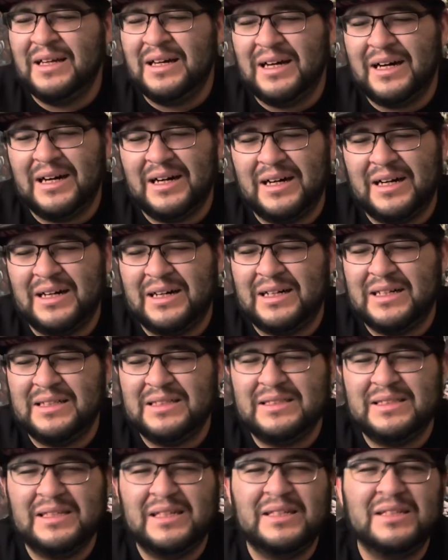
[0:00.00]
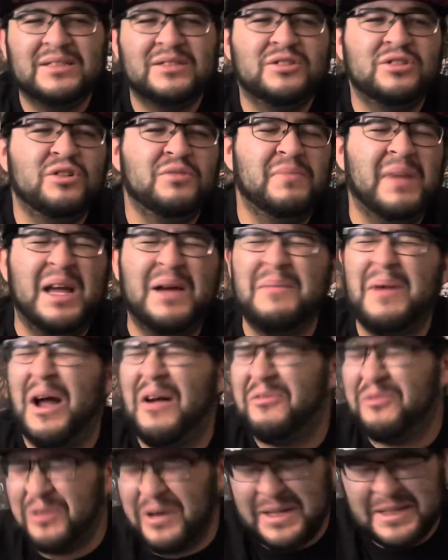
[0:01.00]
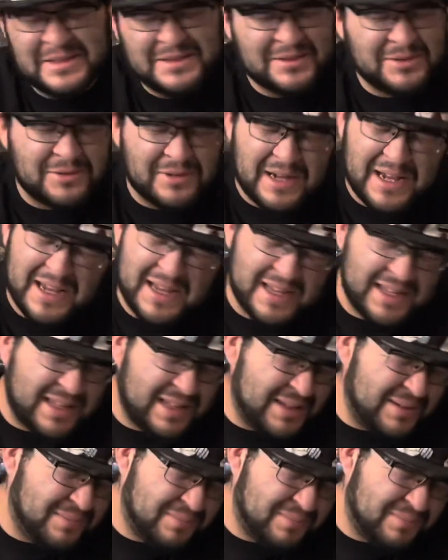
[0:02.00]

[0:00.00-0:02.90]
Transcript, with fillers: uh it says you made my friends cry